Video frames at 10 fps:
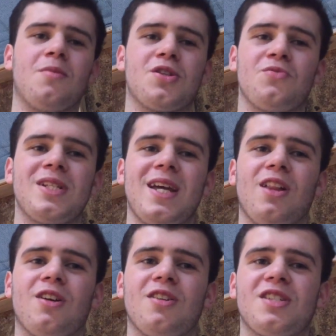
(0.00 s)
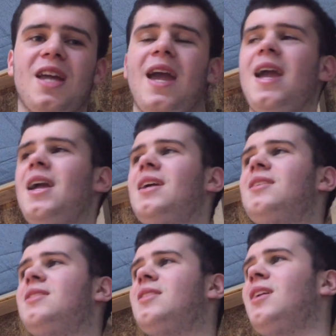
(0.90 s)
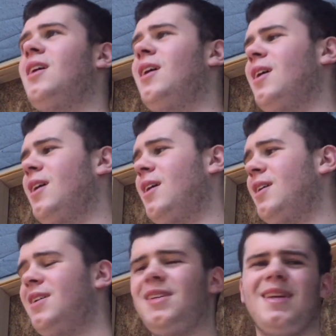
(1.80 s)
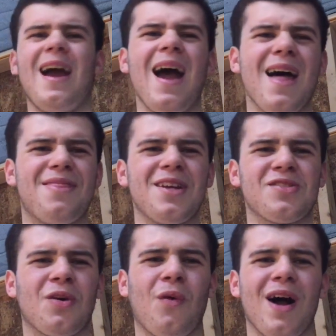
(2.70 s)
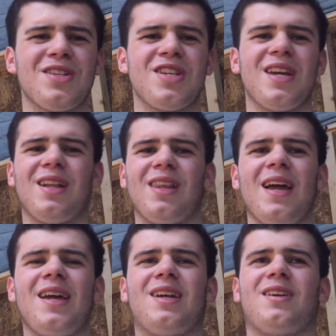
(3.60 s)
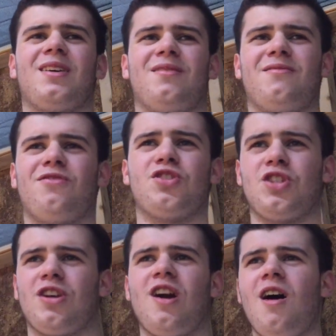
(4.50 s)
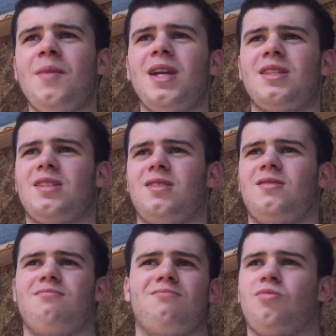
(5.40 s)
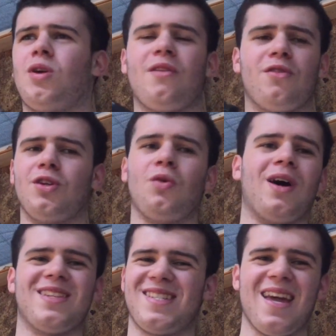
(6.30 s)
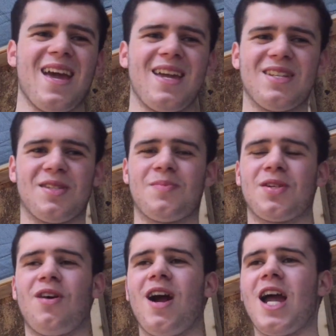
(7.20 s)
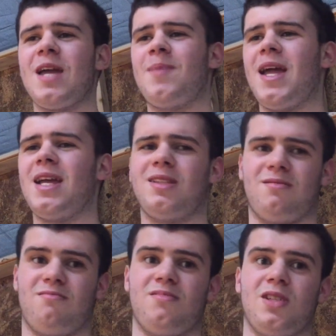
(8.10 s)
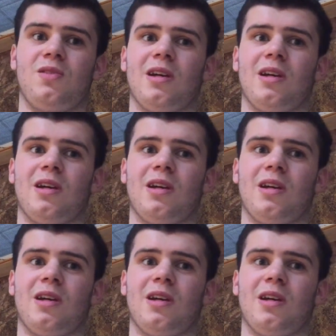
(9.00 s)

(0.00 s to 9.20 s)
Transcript: at most retailers. And yeah, thanks for watching. Like, for sure, comment, whatever you want to say, subscribe, and see you